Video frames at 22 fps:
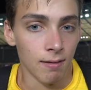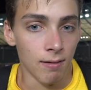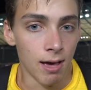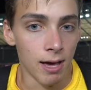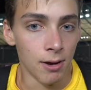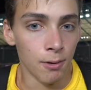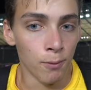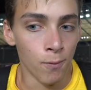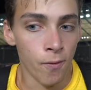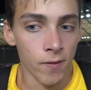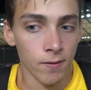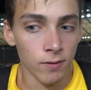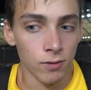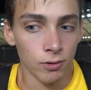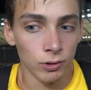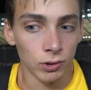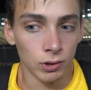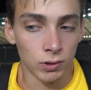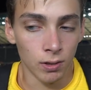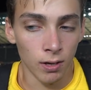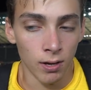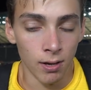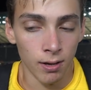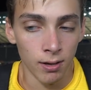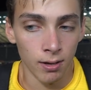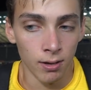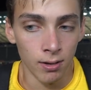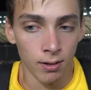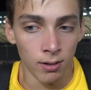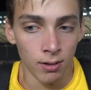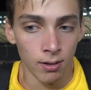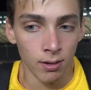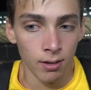I don't think there's
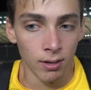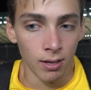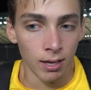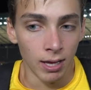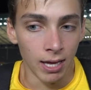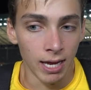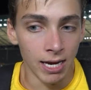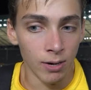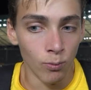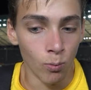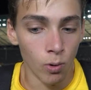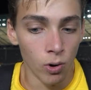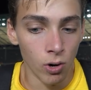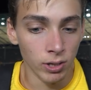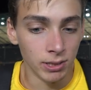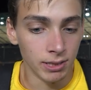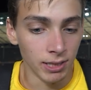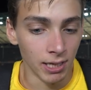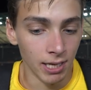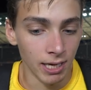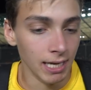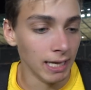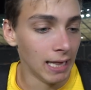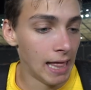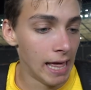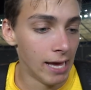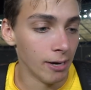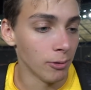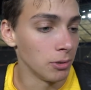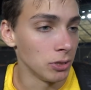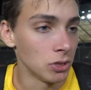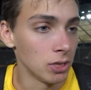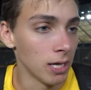any words in any
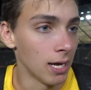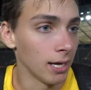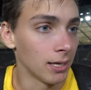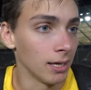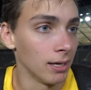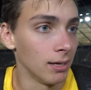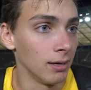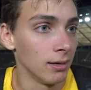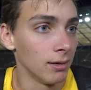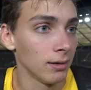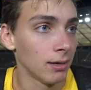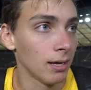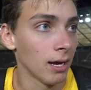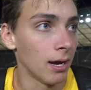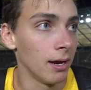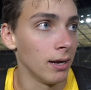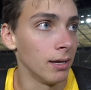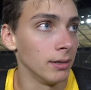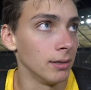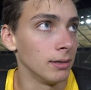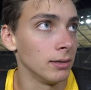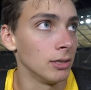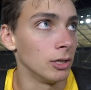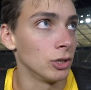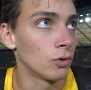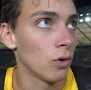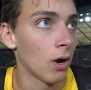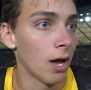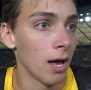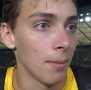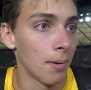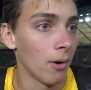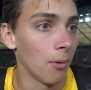language that can kind of
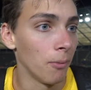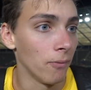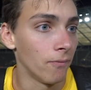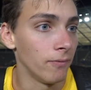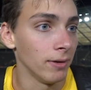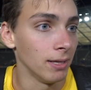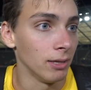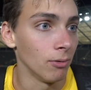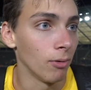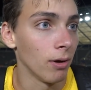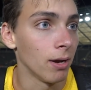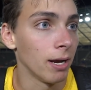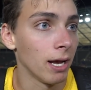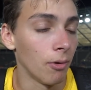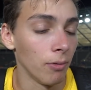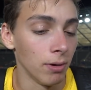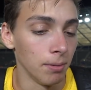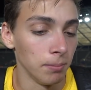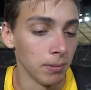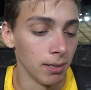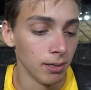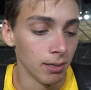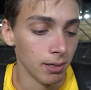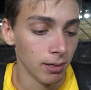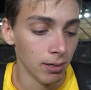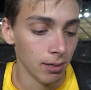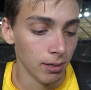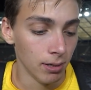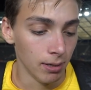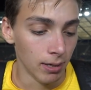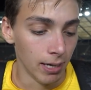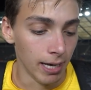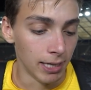describe how I'm feeling right now. I mean,
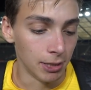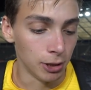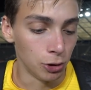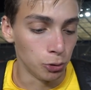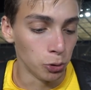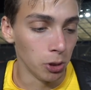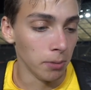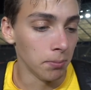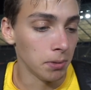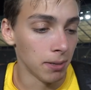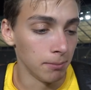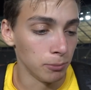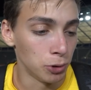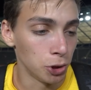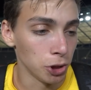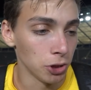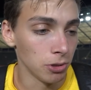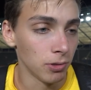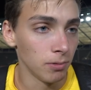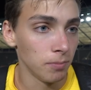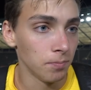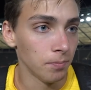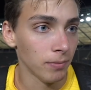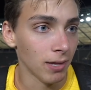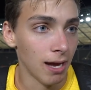it's a dream come true.